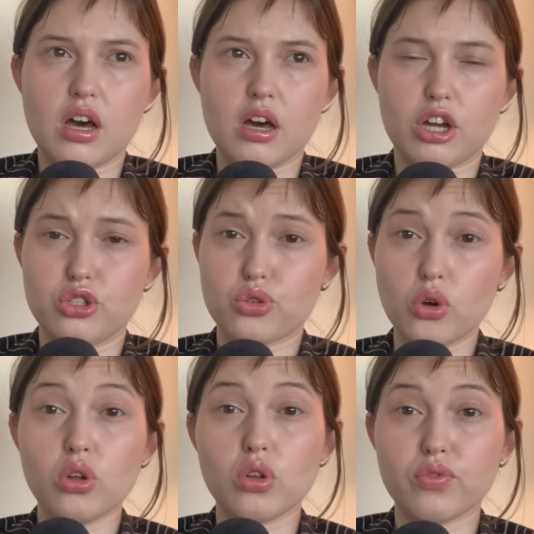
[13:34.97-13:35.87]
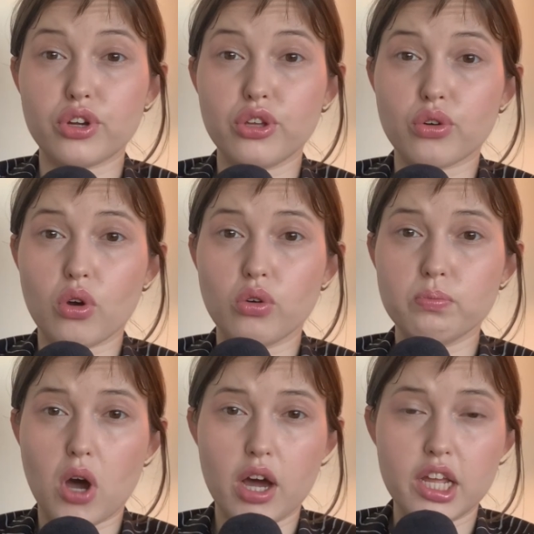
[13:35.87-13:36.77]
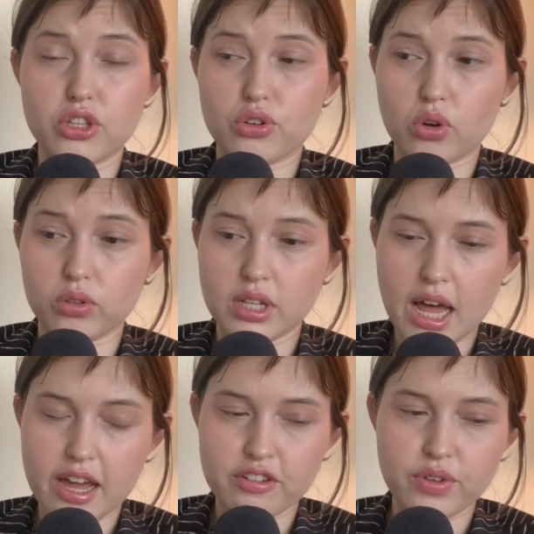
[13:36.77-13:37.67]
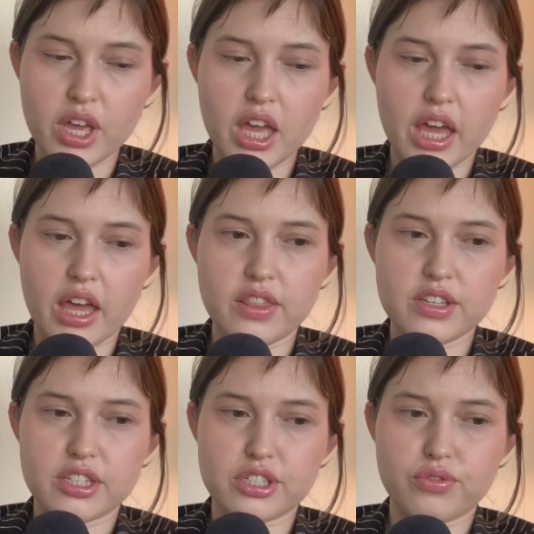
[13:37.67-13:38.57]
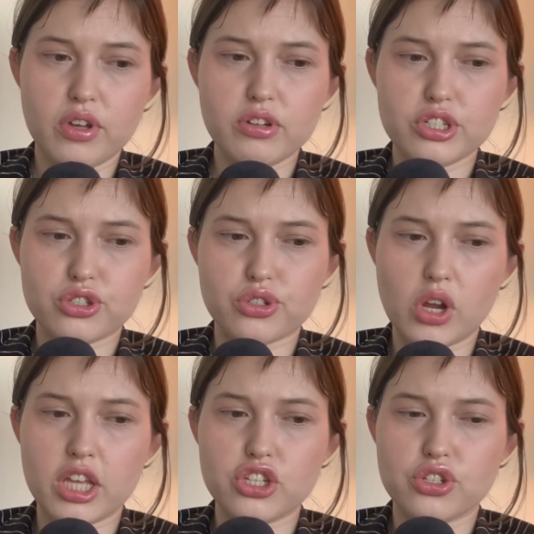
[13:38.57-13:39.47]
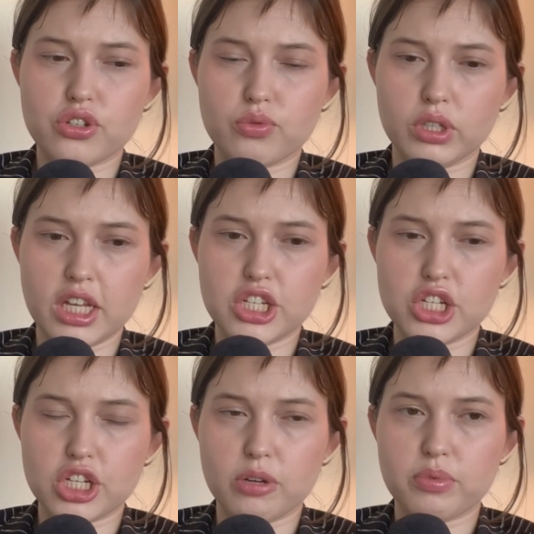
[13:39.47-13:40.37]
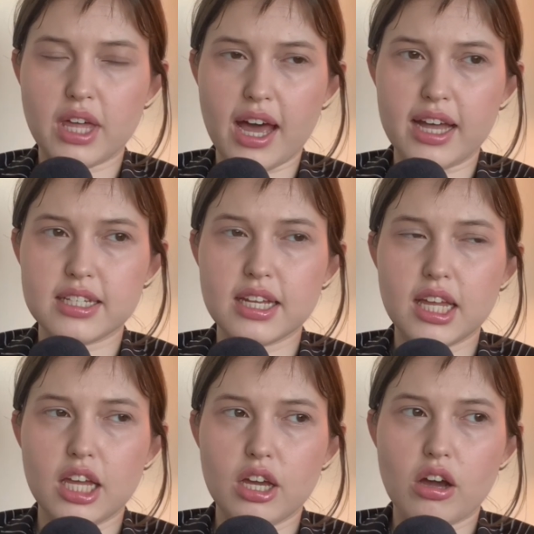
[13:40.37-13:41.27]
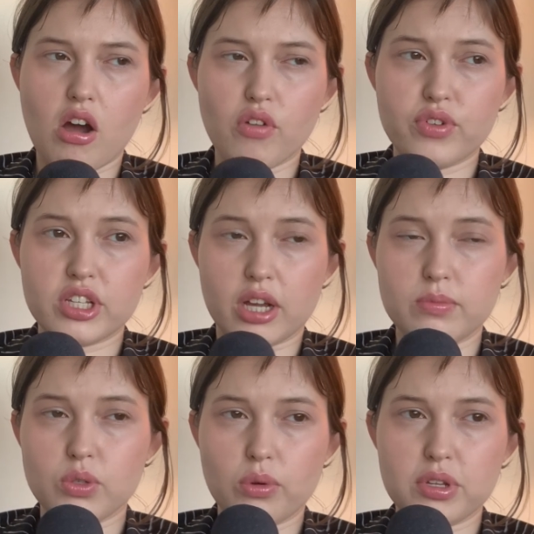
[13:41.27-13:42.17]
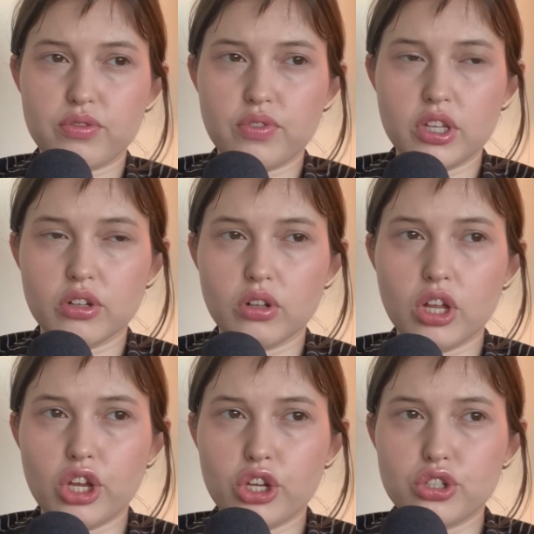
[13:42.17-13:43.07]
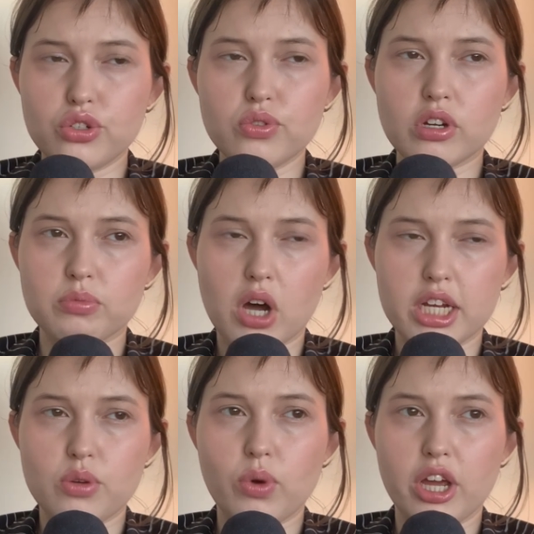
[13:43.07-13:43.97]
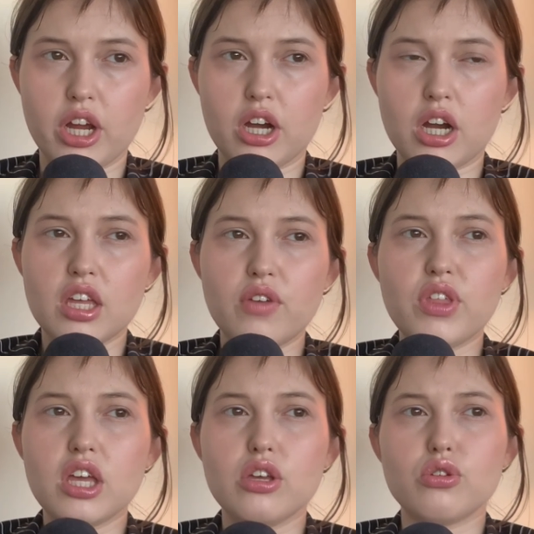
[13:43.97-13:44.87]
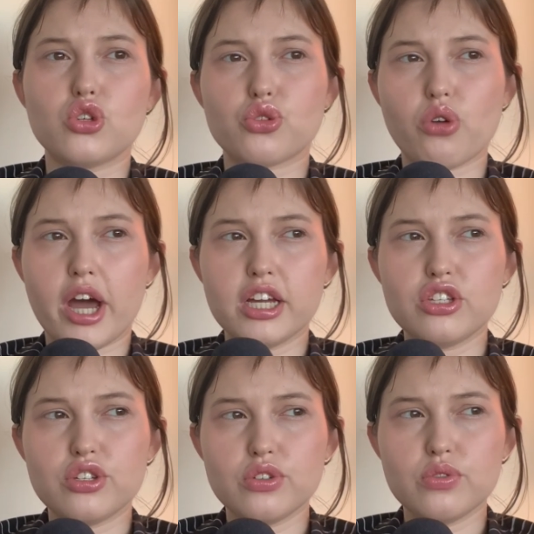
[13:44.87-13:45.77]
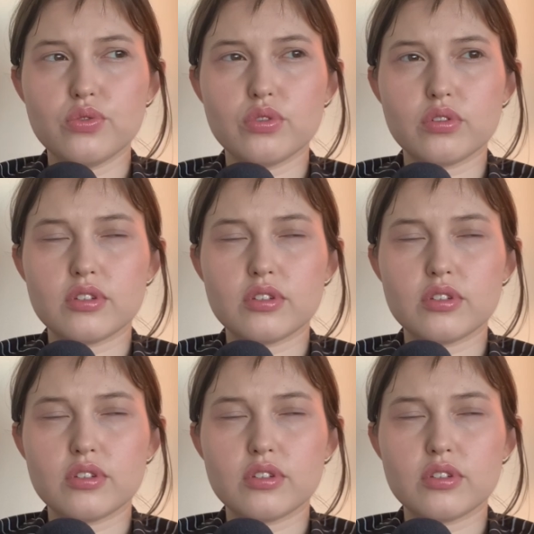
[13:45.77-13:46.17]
control over your own body and your own life. And this is a very strange relationship that oftentimes women feel to their body, where if they try to